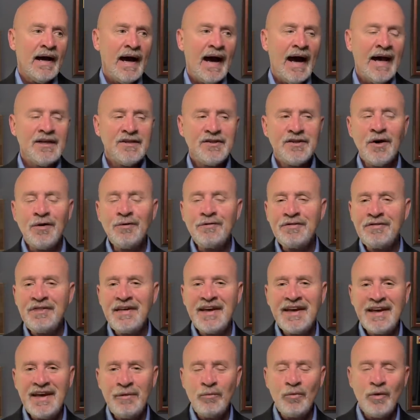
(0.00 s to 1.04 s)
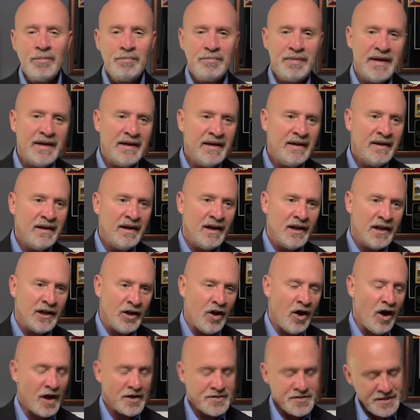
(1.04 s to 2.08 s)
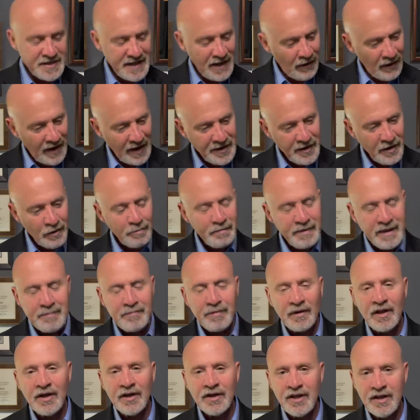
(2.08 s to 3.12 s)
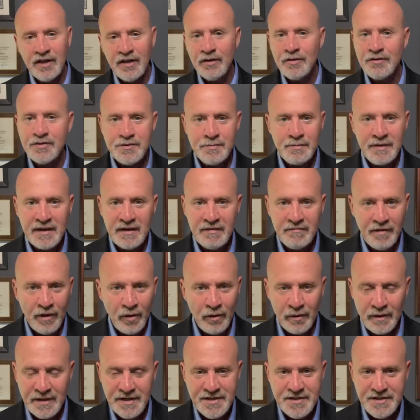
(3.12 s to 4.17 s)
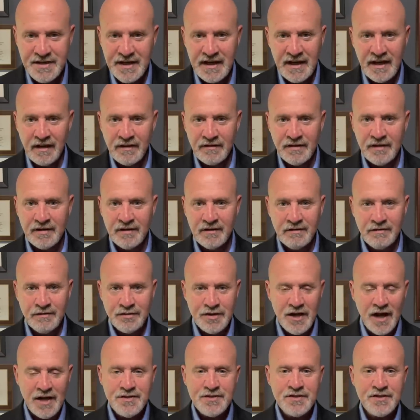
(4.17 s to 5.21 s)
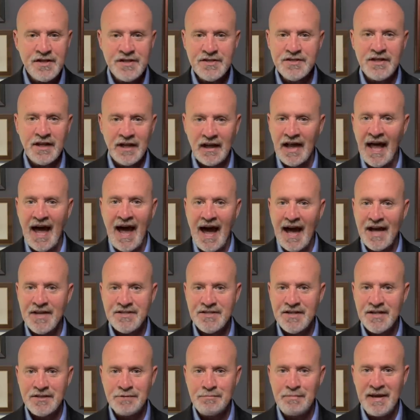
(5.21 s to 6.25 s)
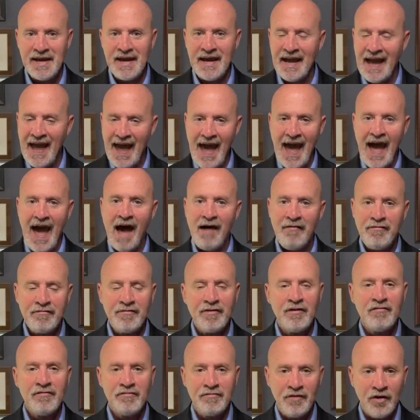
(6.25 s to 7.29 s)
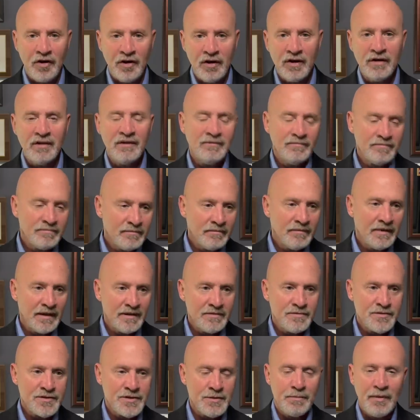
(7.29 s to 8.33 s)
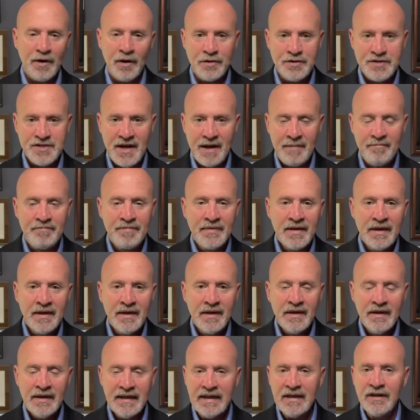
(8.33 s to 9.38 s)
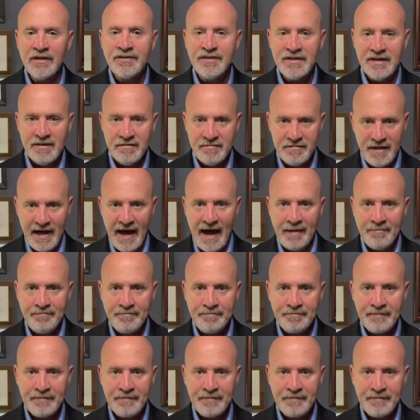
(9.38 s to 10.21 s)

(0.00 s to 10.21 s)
I don't think it would be a loss. Now, I know people accuse me of always seeing the justice glass as being half full. I suppose I'm guilty of that.